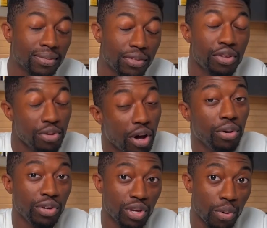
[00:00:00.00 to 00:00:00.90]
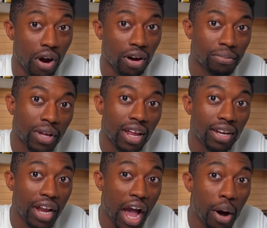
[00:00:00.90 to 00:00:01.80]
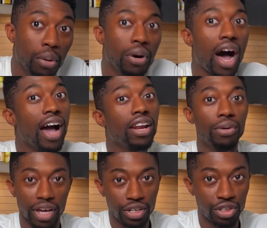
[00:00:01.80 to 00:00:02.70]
You know who you are. Now, I don't hate